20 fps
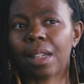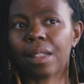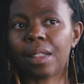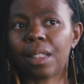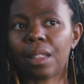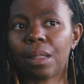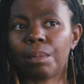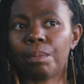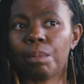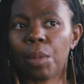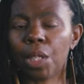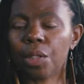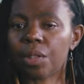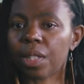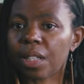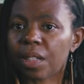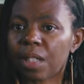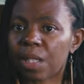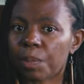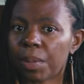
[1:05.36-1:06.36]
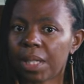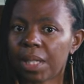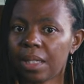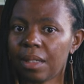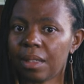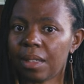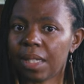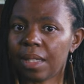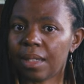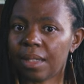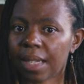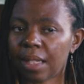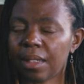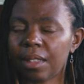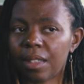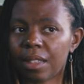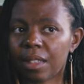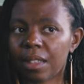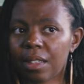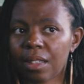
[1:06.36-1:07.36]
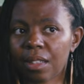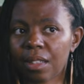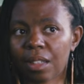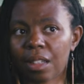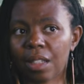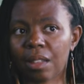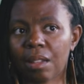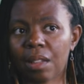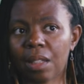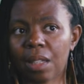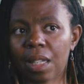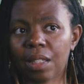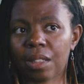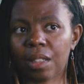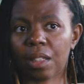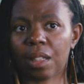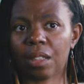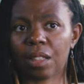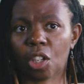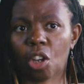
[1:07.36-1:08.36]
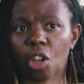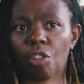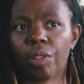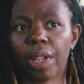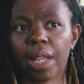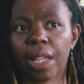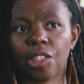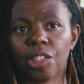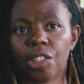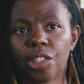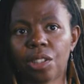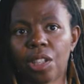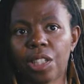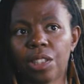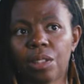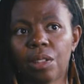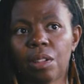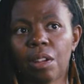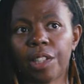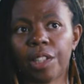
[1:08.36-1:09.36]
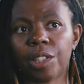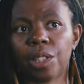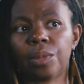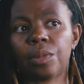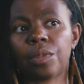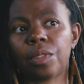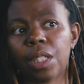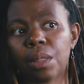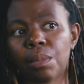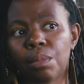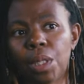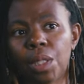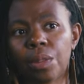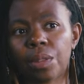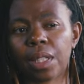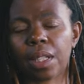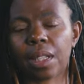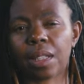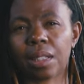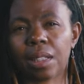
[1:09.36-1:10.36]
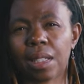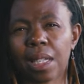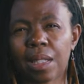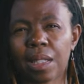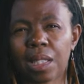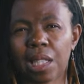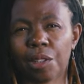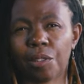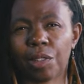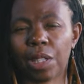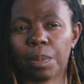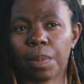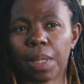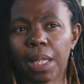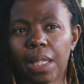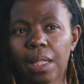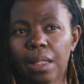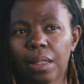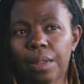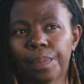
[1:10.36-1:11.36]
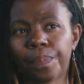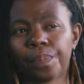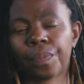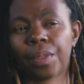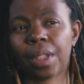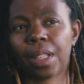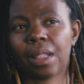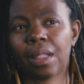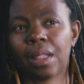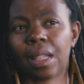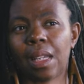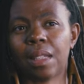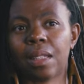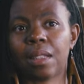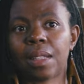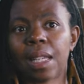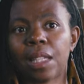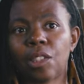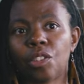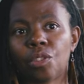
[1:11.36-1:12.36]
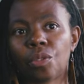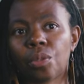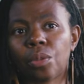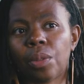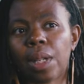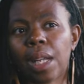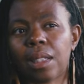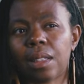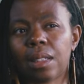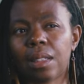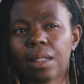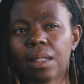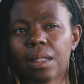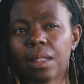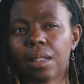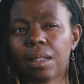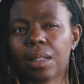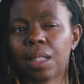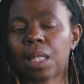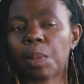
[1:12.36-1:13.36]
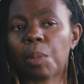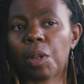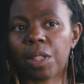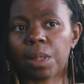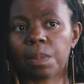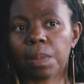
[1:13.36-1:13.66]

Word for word: I think music has been decentered as a, as a congregation. I, I don't think music has necessarily been as central as to some other